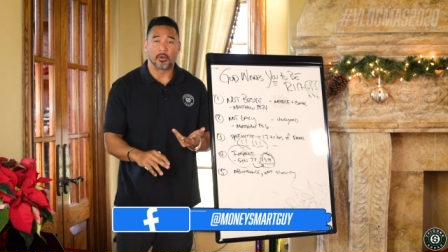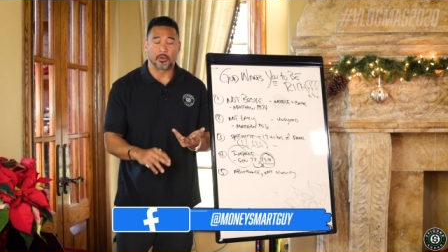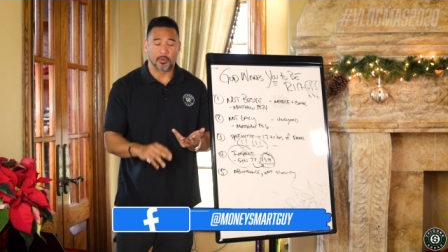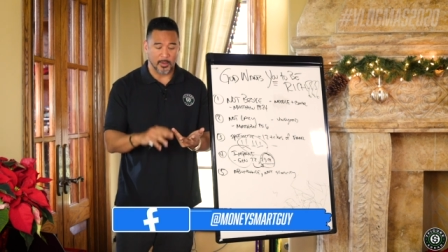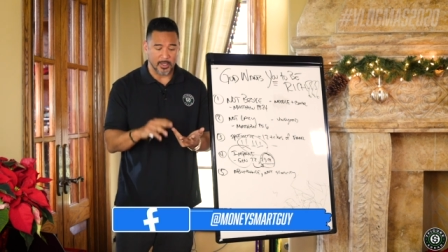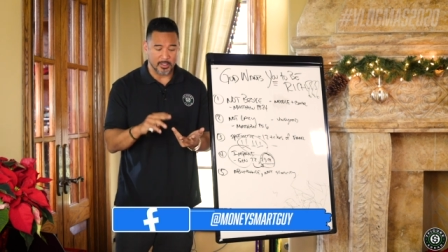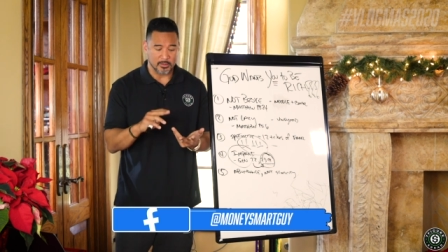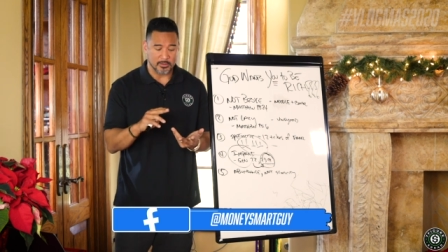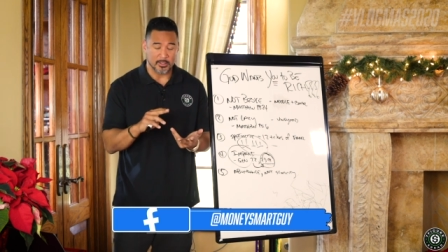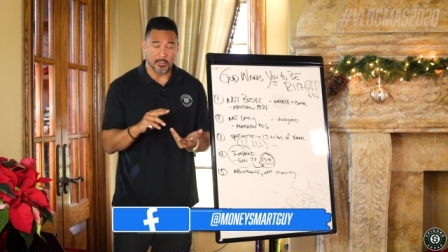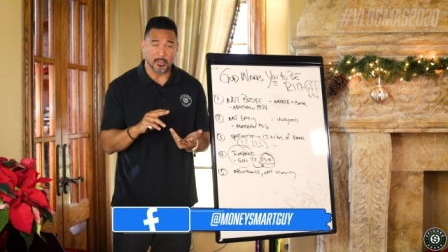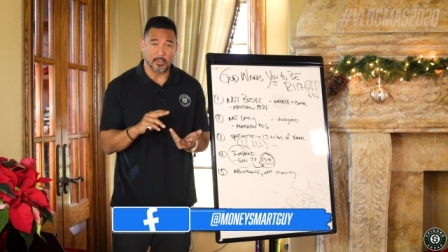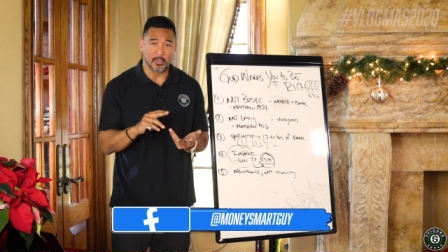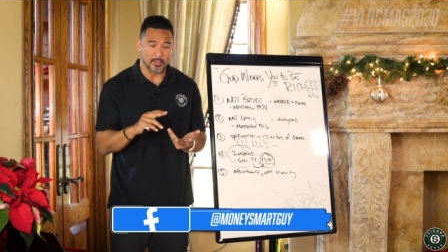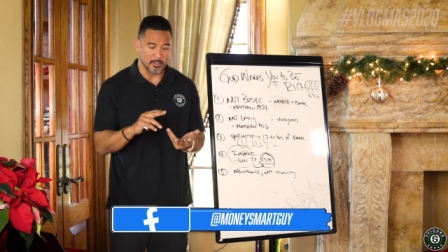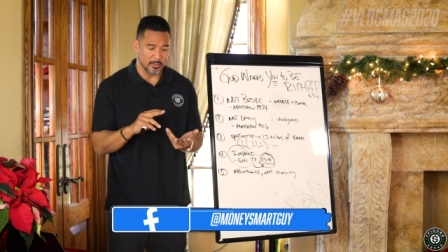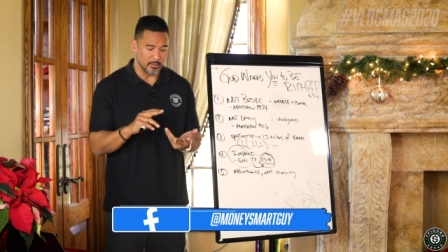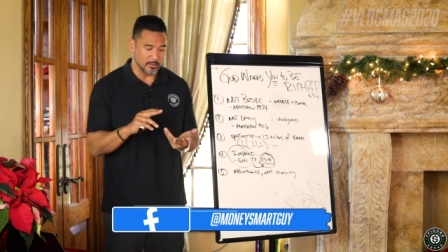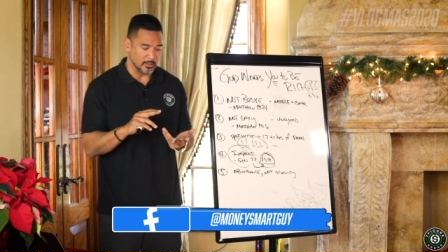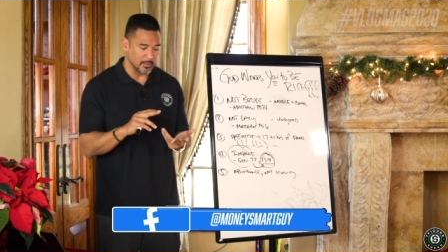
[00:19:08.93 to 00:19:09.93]
We're going to create
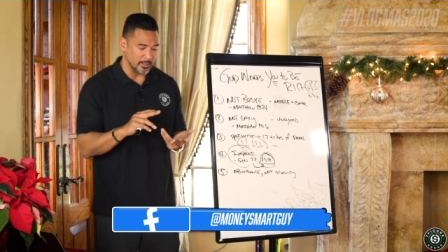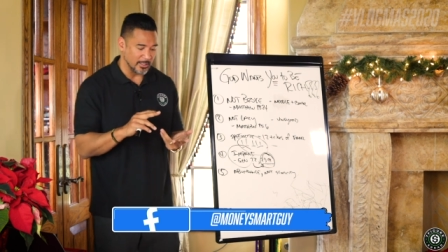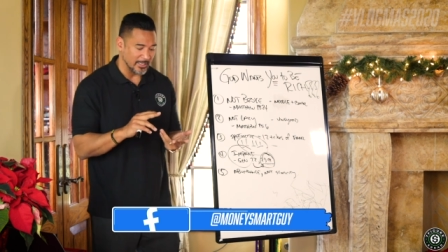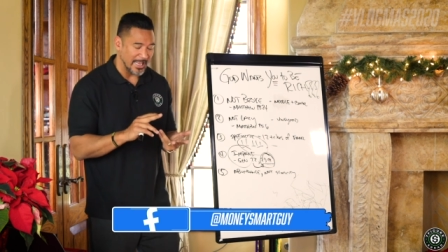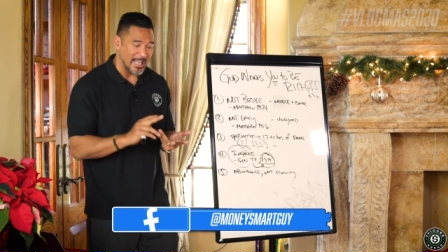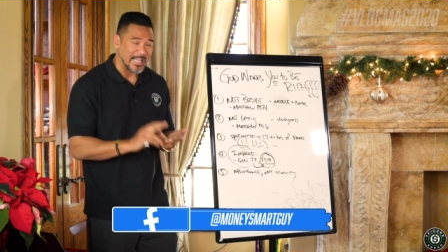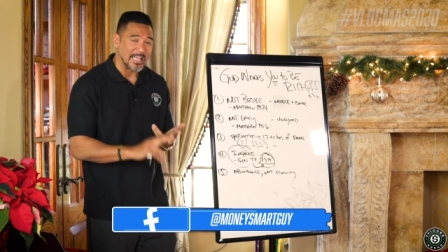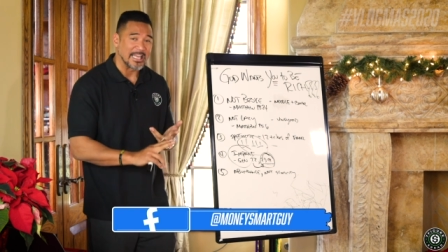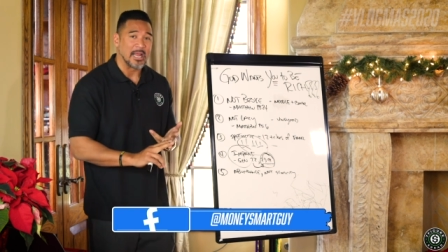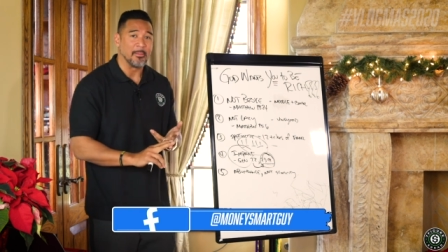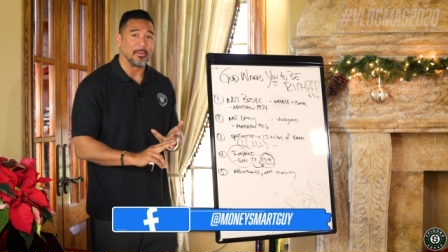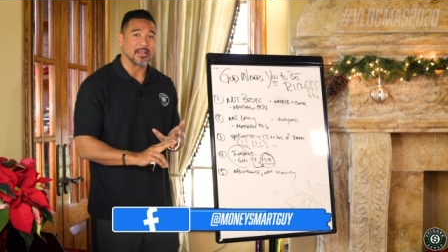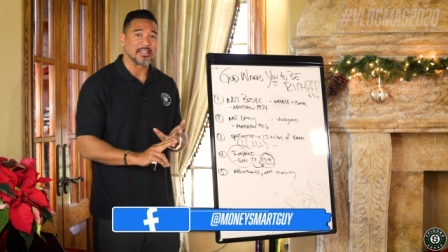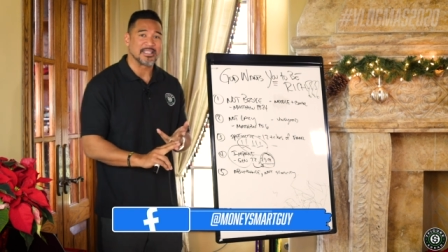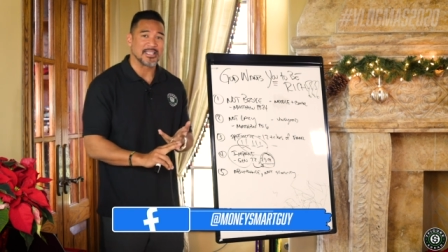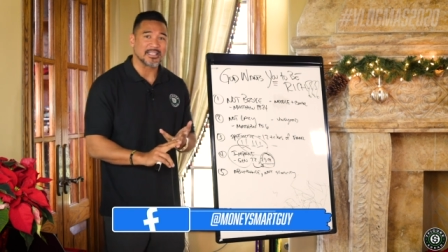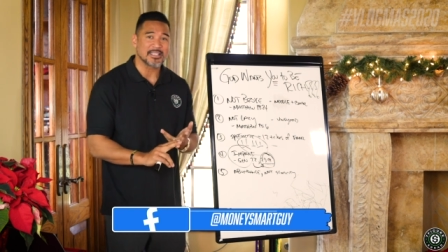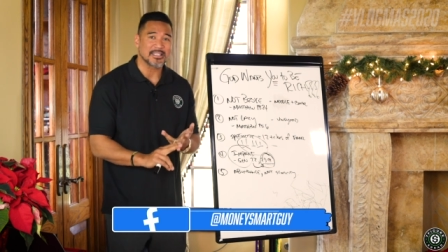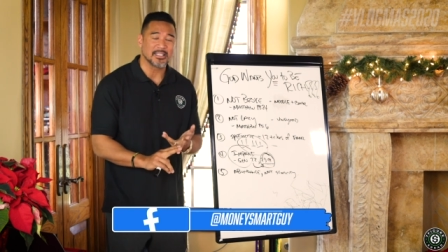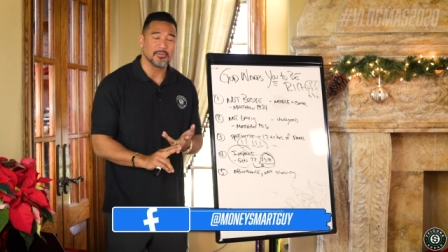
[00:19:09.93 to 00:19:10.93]
a, a, a, an
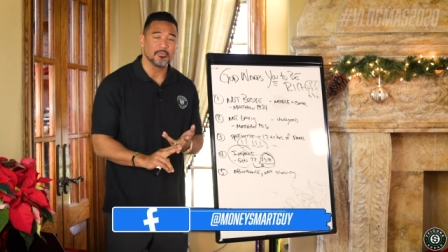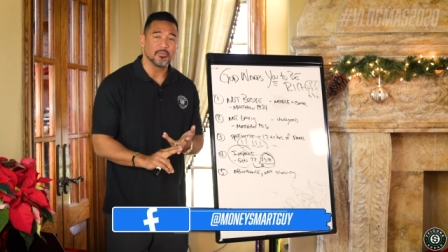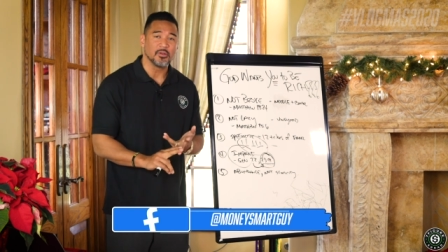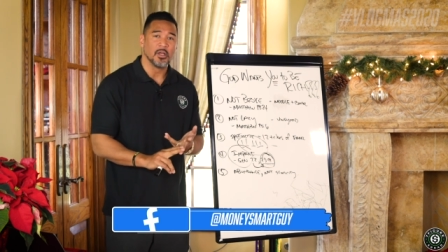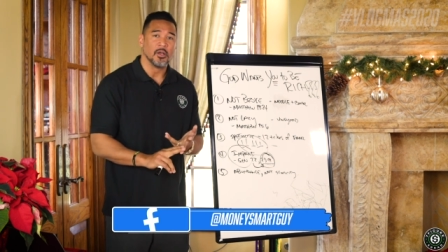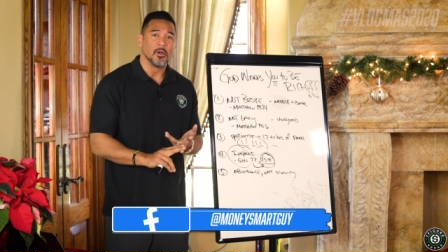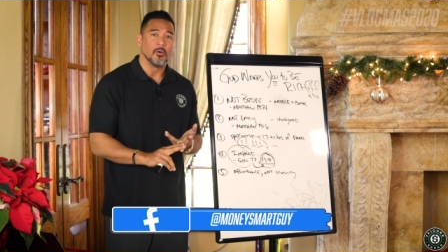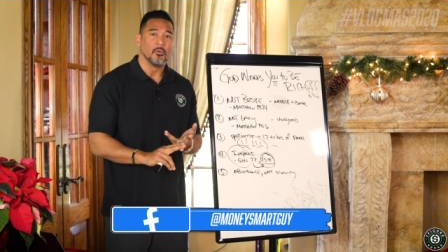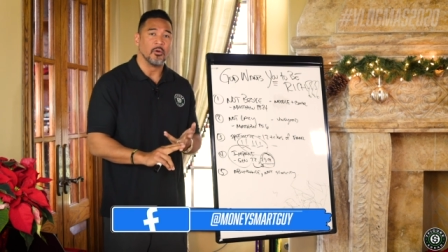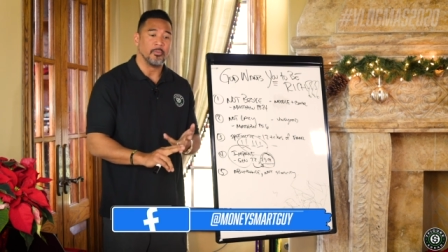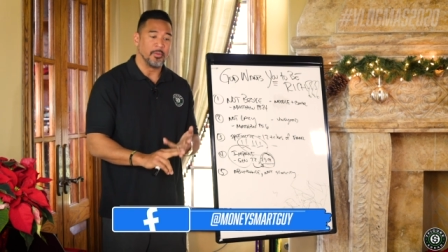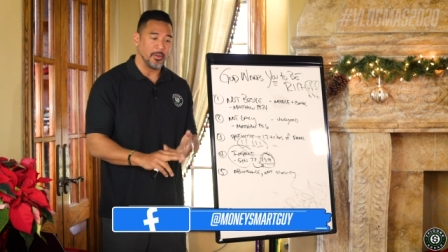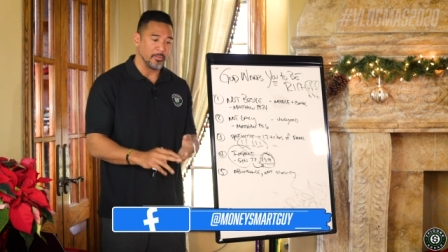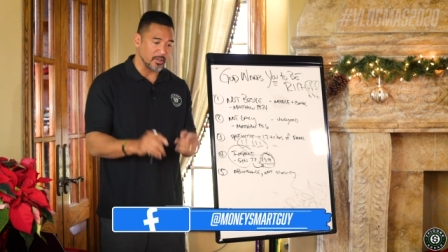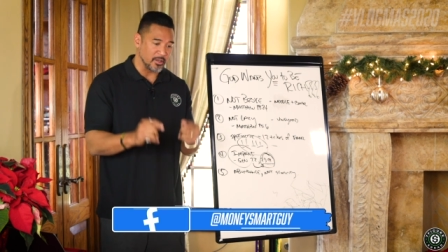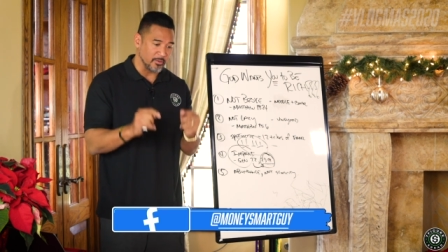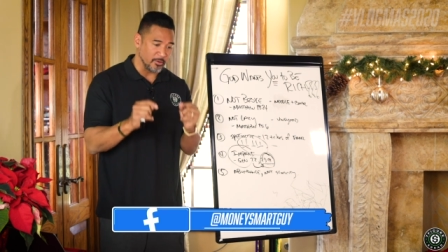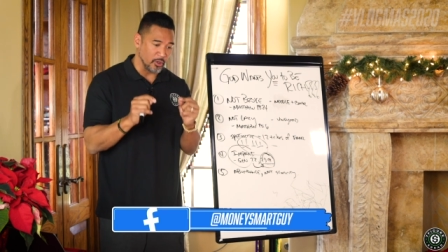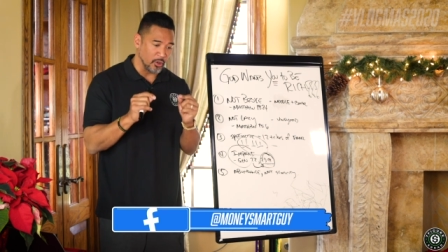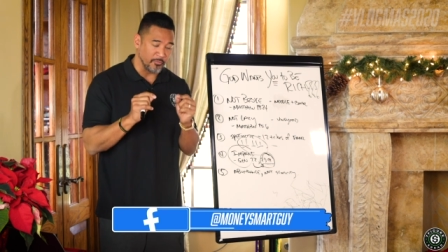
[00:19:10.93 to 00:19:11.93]
economic system where
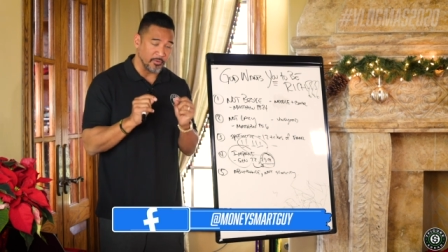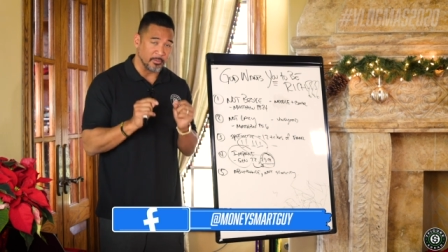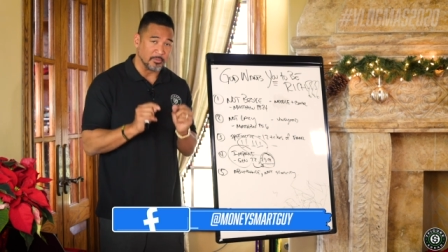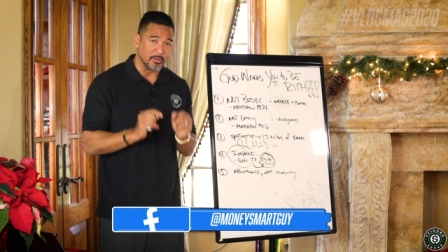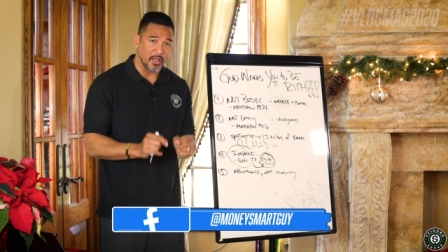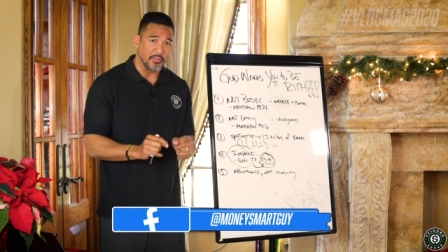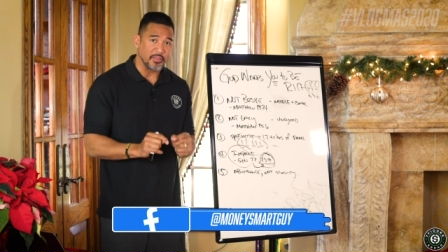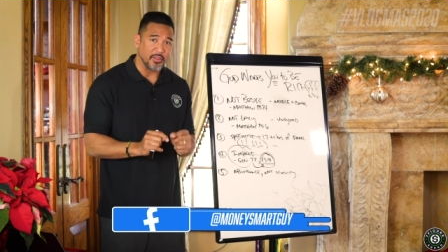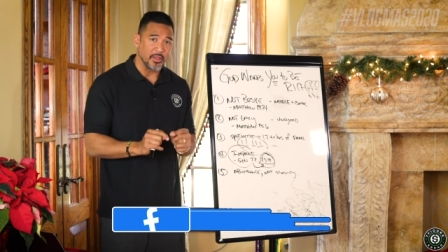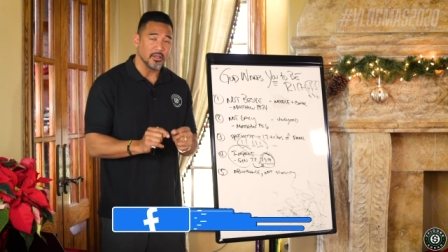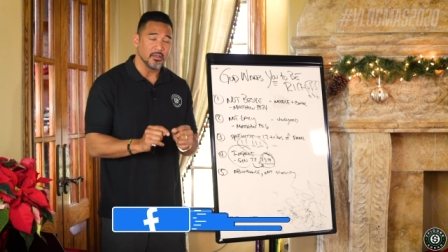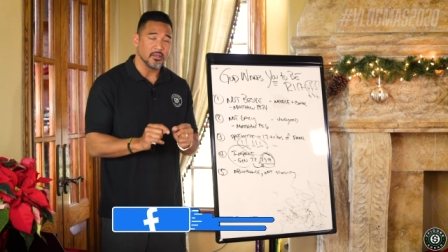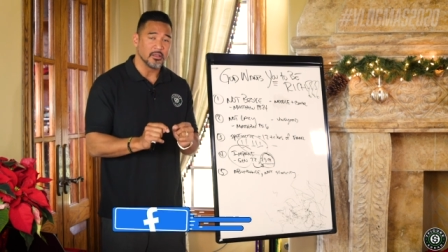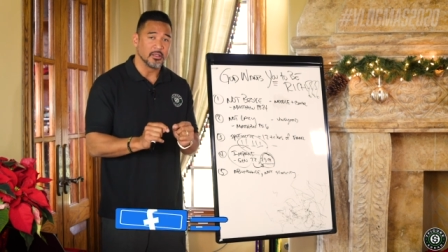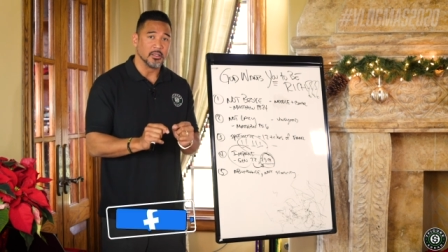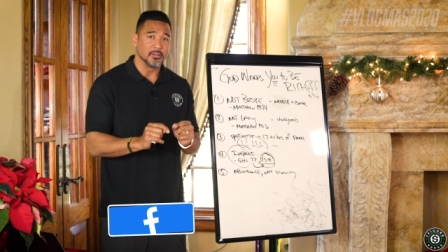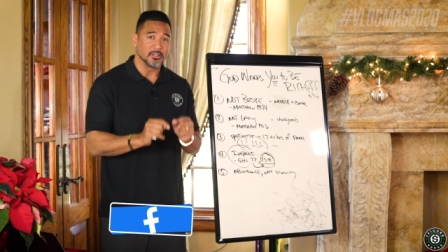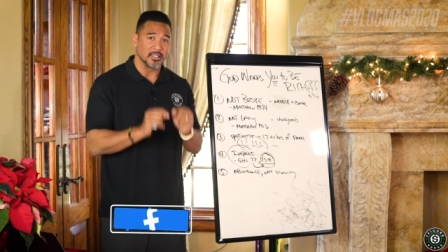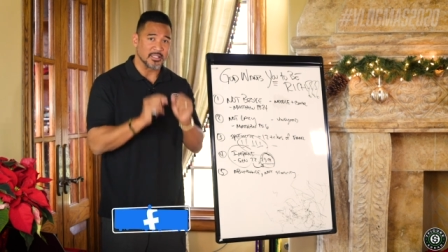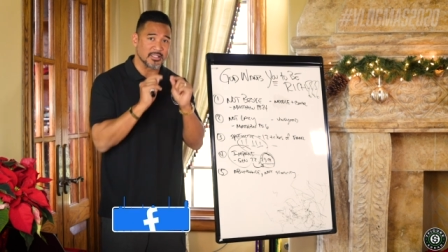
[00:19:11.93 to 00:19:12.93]
people can go from
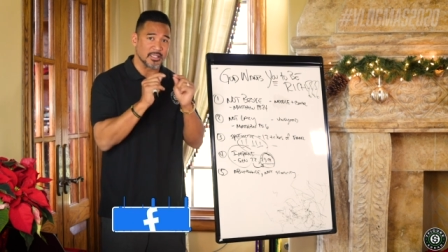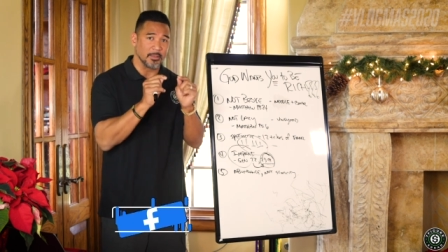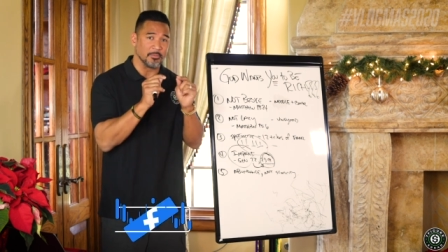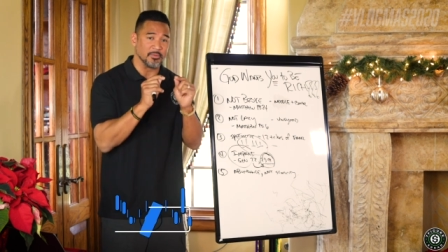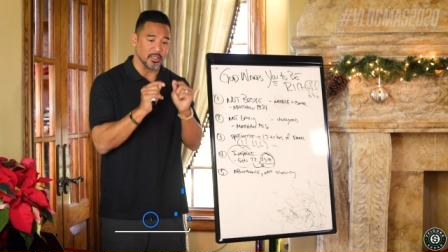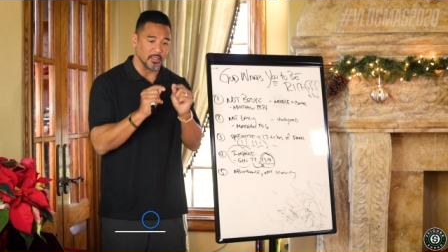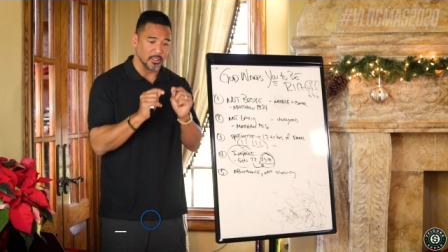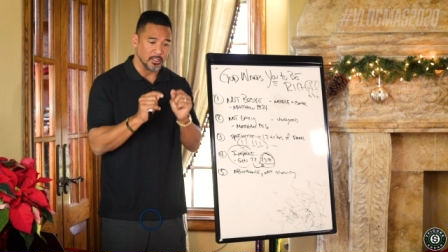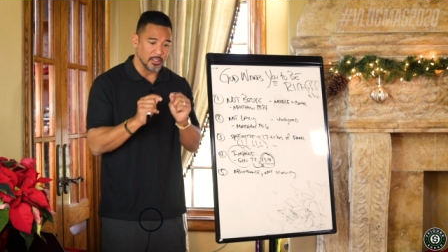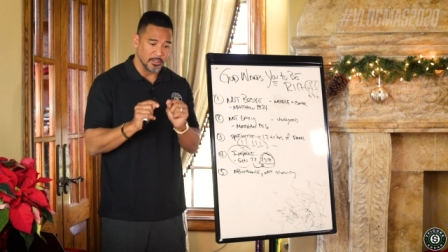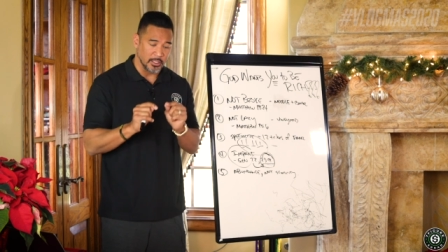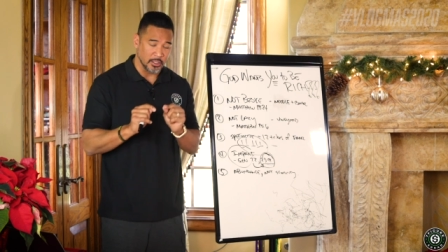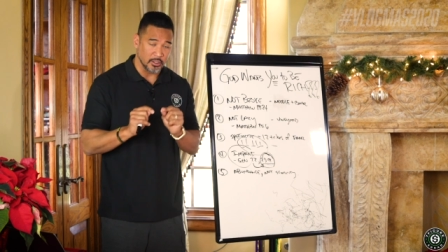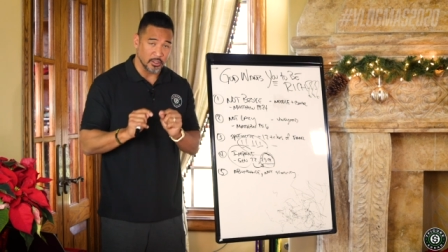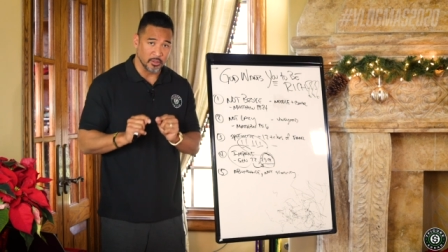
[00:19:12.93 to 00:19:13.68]
nothing to something.